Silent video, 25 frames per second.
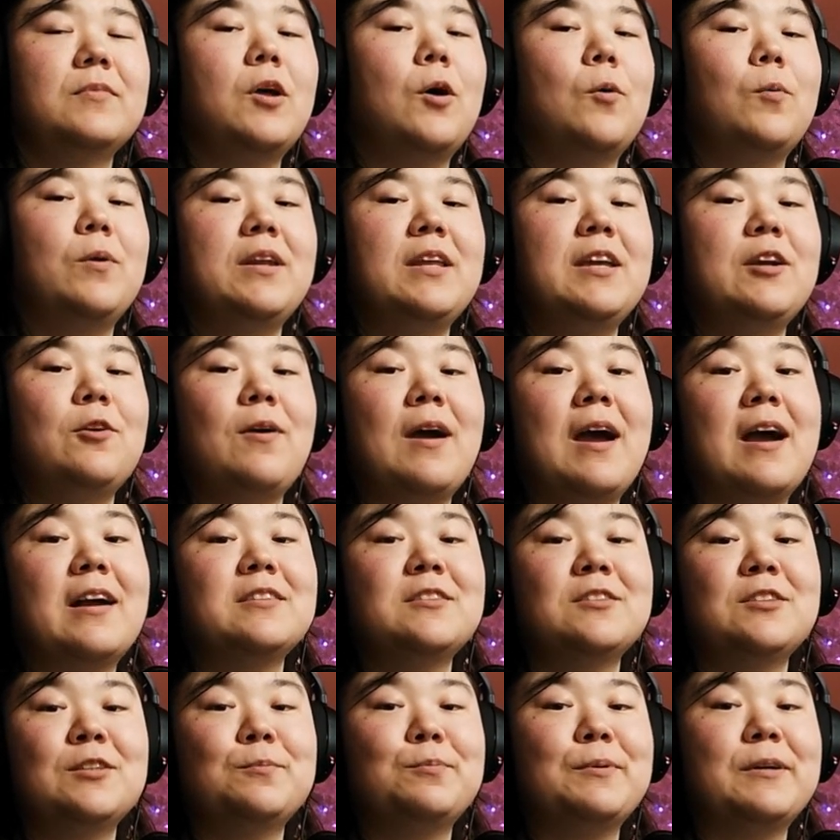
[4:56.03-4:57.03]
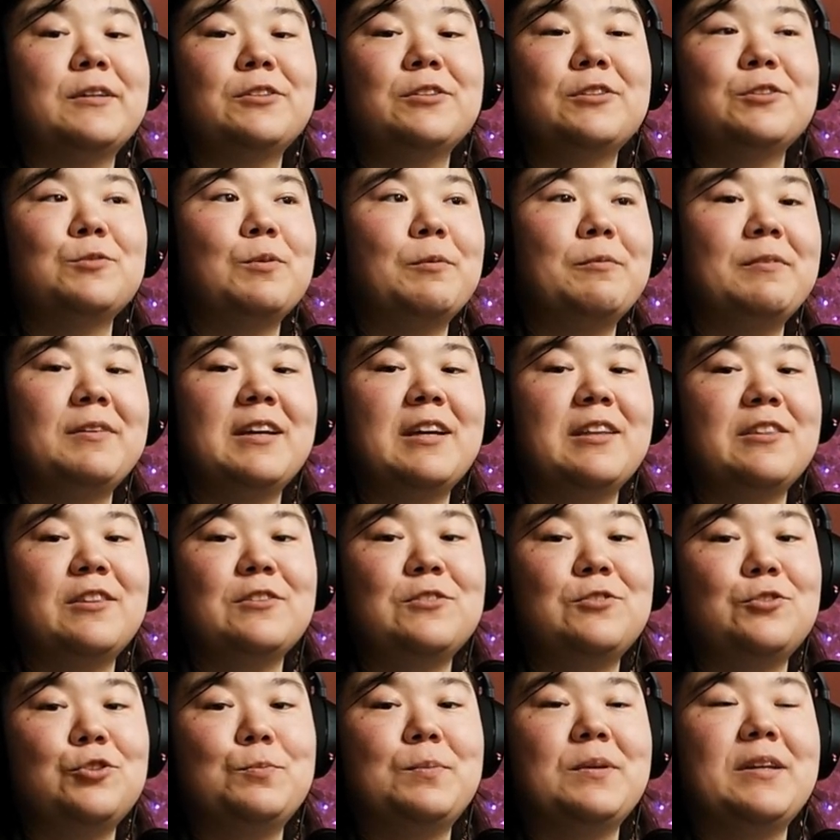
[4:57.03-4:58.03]
No, when he cracks under pressure is when we get the
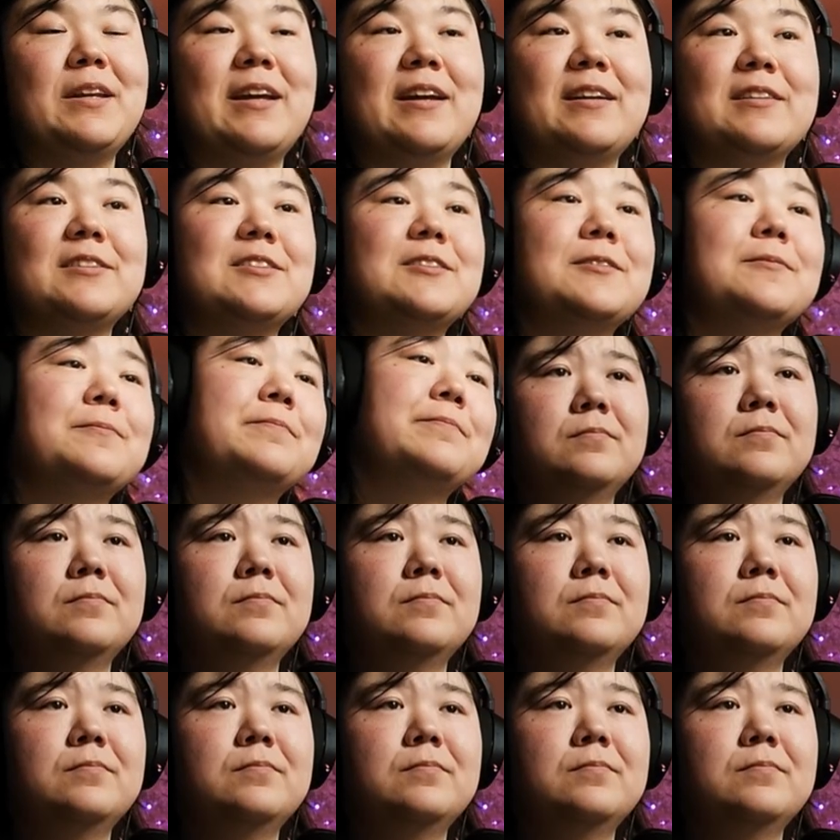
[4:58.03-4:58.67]
stupid dance.